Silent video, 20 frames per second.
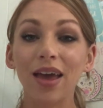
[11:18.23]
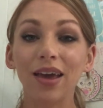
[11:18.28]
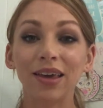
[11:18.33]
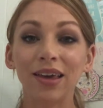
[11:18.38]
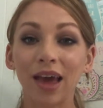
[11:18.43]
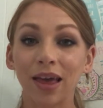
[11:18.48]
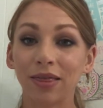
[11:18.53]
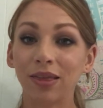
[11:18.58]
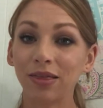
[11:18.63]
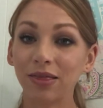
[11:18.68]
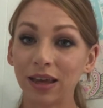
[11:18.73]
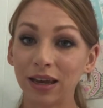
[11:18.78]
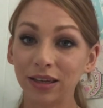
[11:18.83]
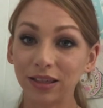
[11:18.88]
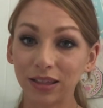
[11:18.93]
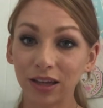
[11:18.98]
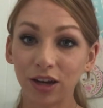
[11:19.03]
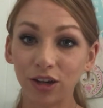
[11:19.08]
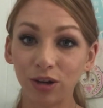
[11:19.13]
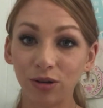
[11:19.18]
Get the
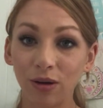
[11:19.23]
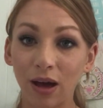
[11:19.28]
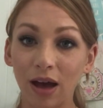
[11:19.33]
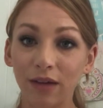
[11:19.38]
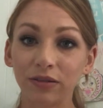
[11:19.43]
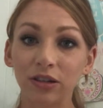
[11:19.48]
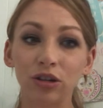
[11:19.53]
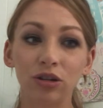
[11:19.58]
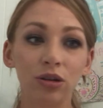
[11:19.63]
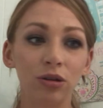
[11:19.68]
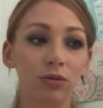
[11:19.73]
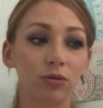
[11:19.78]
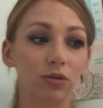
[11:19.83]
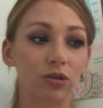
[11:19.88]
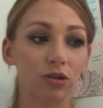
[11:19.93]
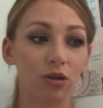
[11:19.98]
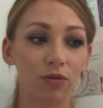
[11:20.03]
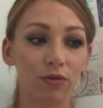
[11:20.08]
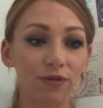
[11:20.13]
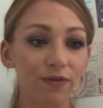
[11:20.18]
things done you have to do.
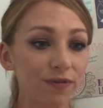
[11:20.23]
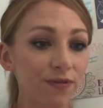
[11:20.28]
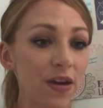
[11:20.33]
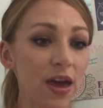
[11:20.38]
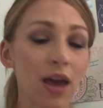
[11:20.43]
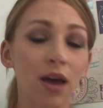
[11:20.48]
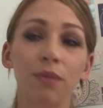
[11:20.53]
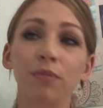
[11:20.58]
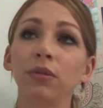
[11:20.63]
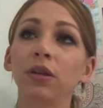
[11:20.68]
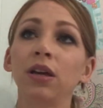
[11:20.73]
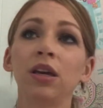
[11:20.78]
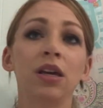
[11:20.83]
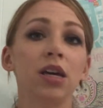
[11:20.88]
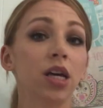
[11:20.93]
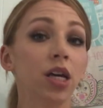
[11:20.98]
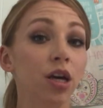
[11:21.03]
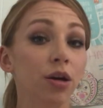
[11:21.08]
So family,